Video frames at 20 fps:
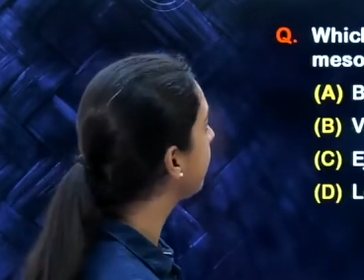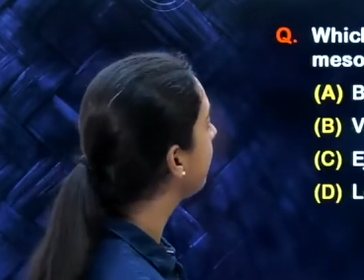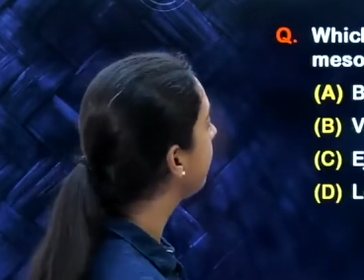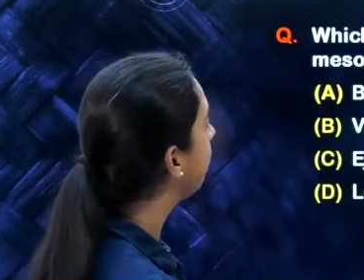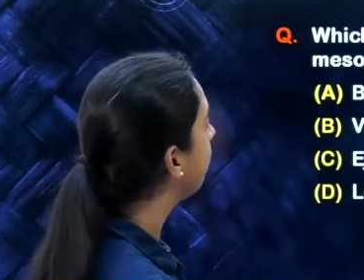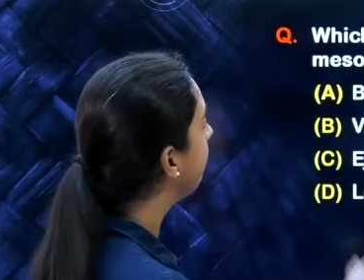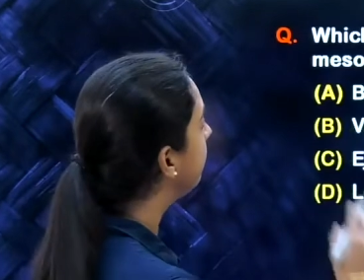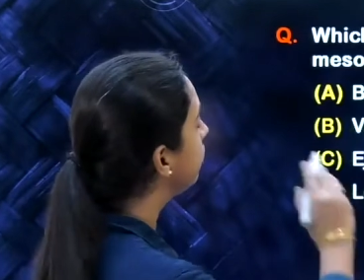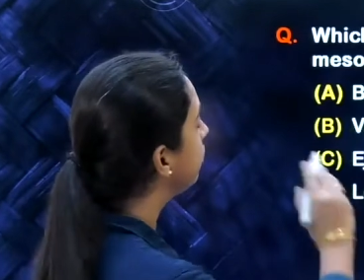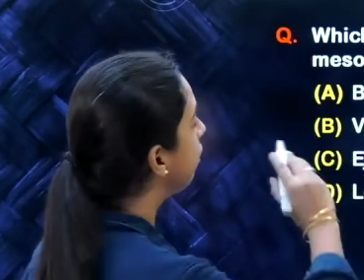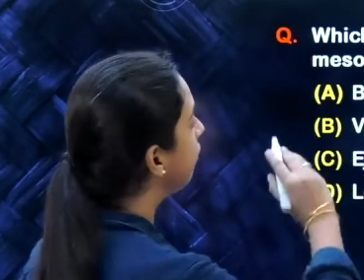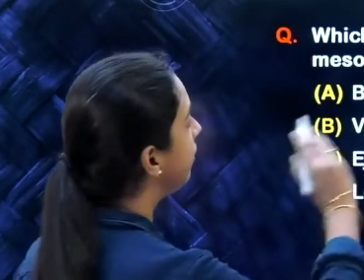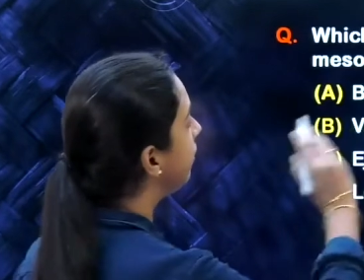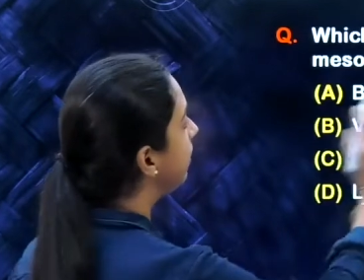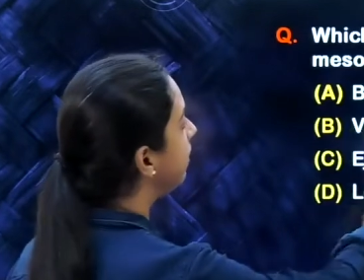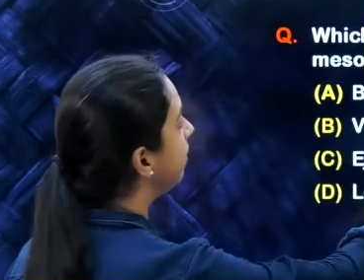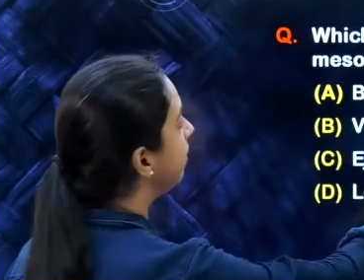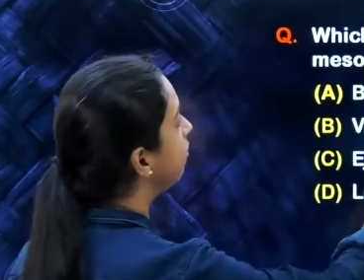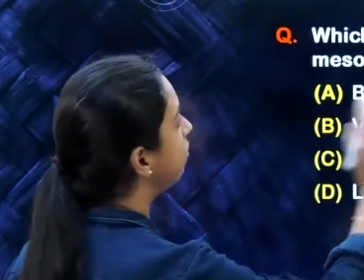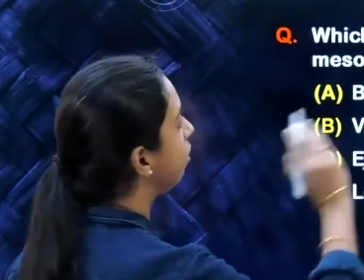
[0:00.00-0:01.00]
Which of these
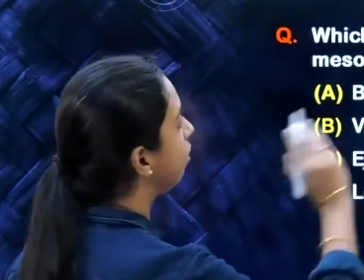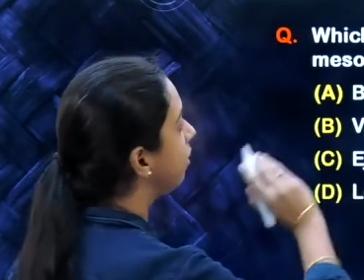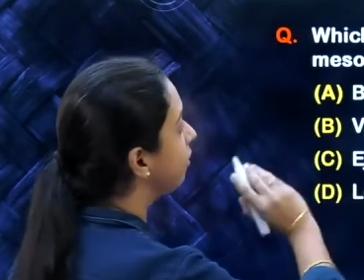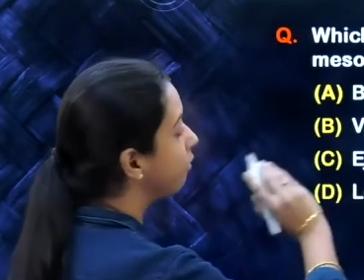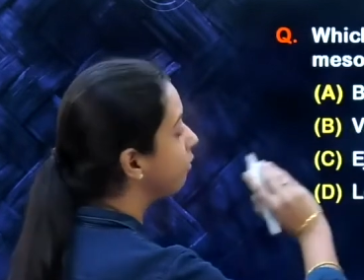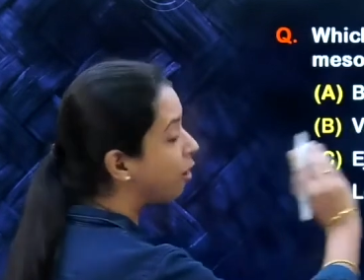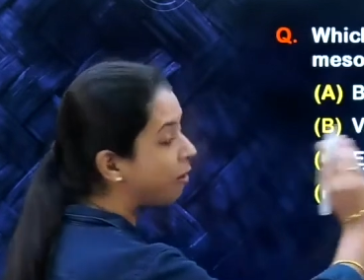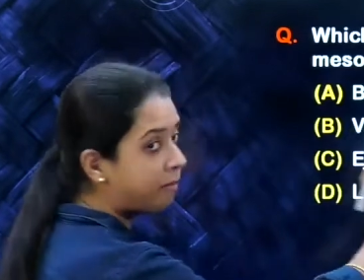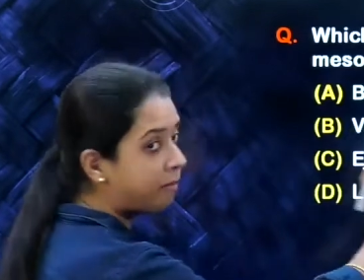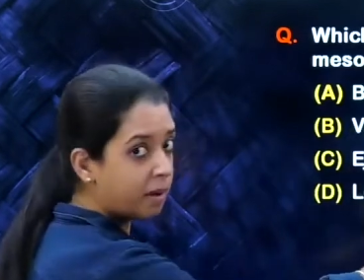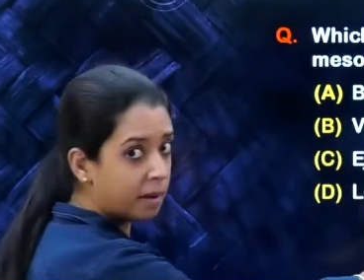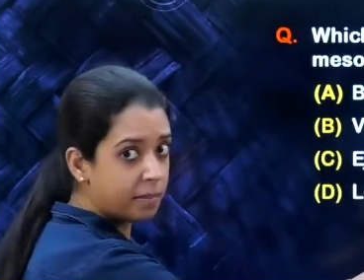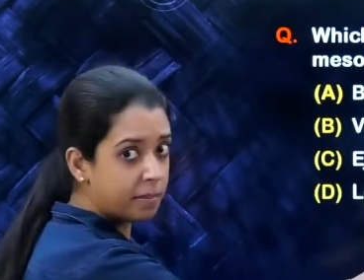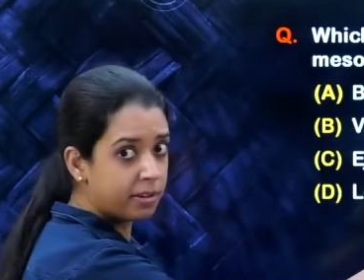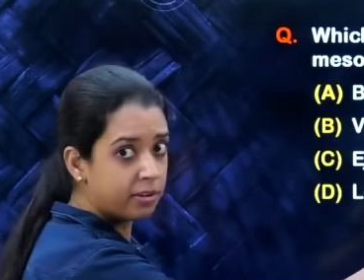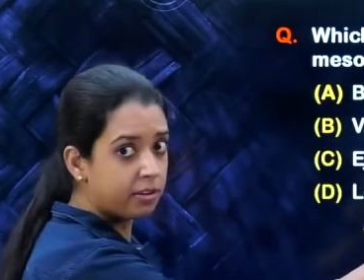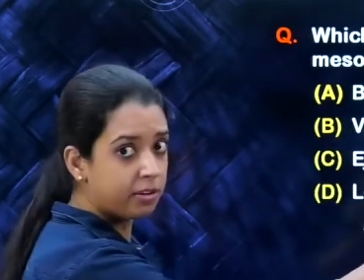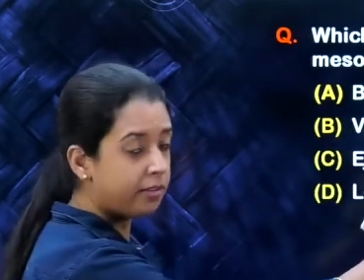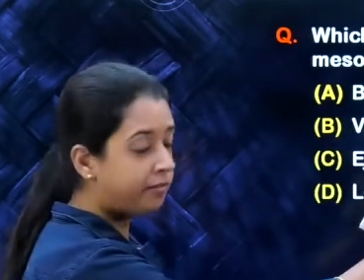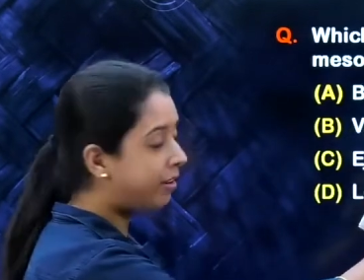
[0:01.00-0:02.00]
is not formed by
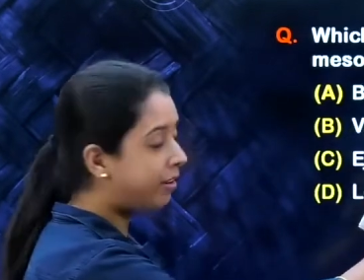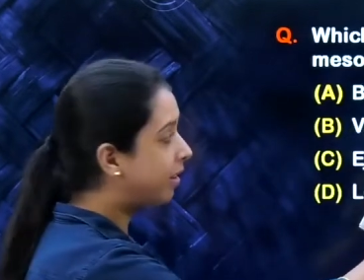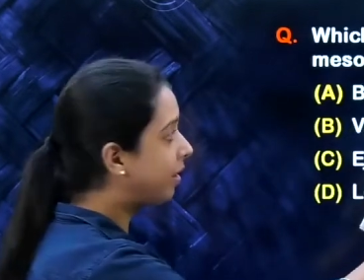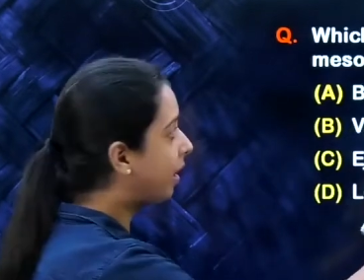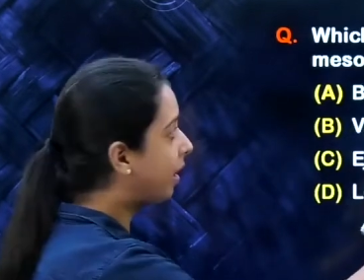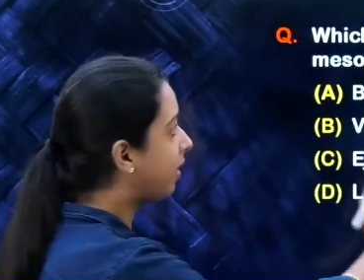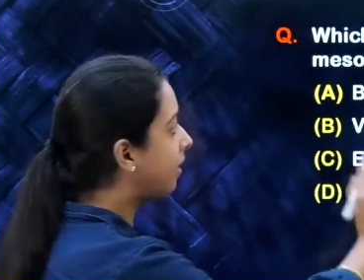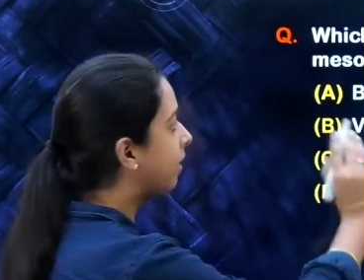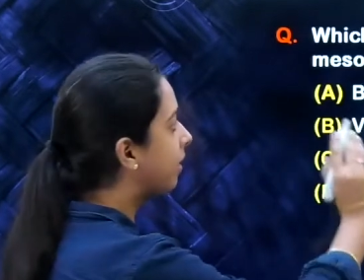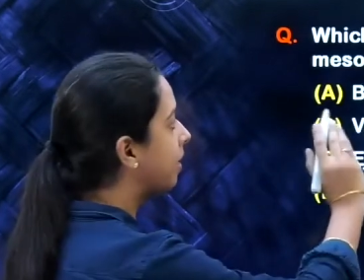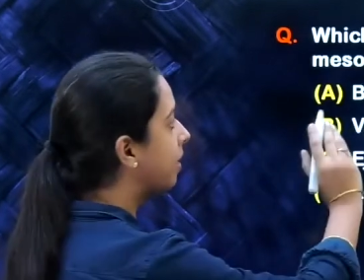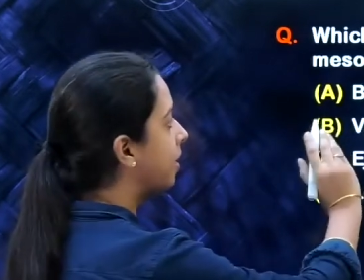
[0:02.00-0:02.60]
mesonephric duct?